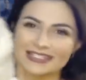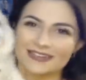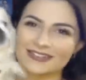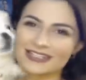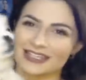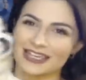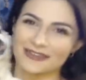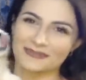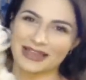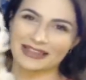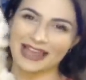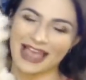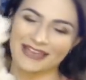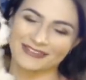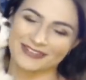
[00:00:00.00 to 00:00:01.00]
is usually in my
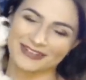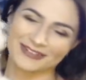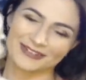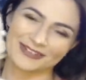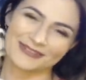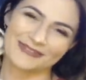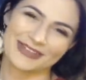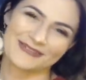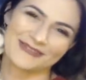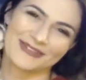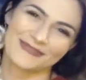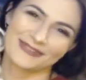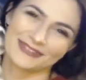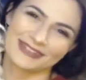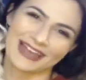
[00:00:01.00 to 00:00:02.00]
live streams with me, and
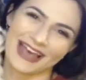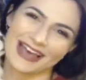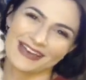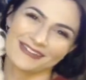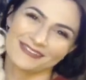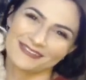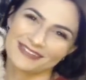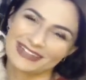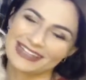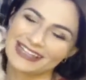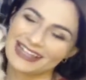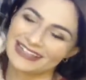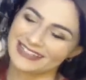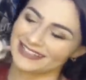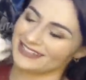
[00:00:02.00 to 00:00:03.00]
people uh, really
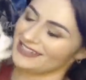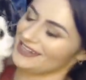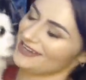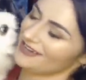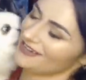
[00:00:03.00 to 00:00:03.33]
like to see